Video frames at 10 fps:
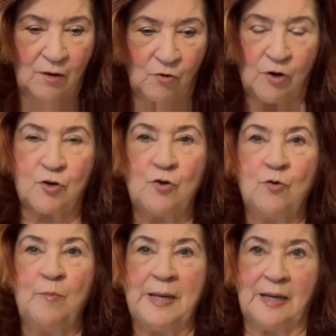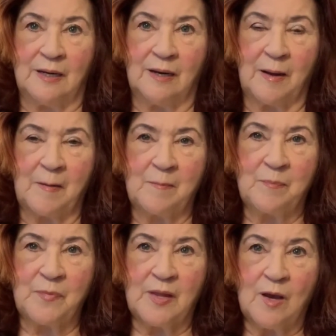coo mean?
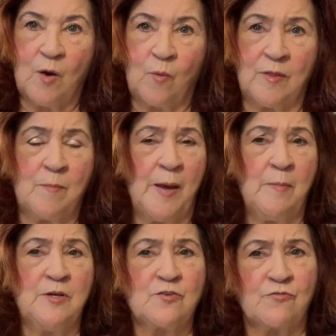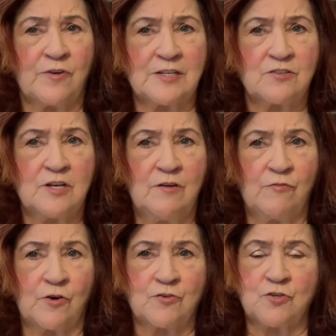When the baby's fussy
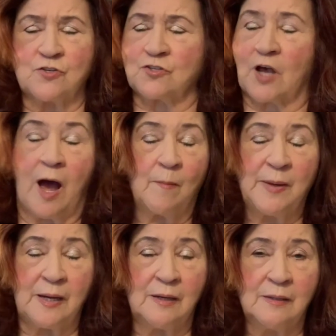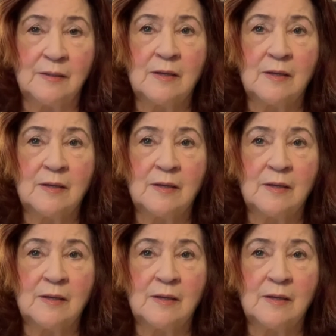versus sobbing,